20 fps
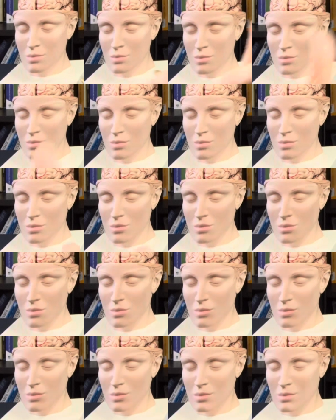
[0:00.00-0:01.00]

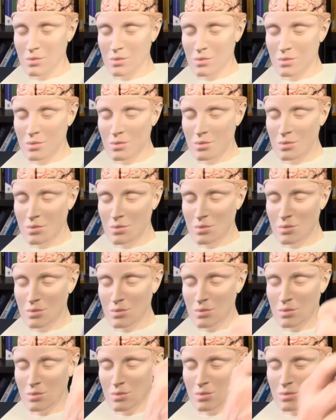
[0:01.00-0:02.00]

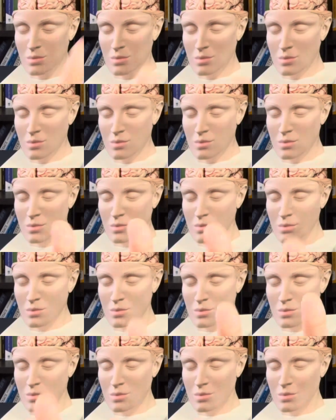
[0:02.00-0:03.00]

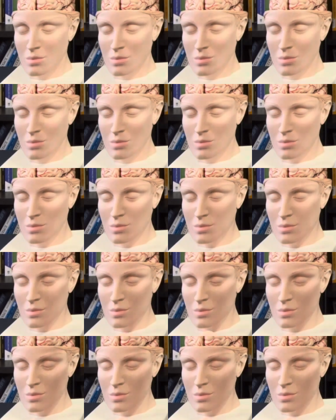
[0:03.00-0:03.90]
[no speech]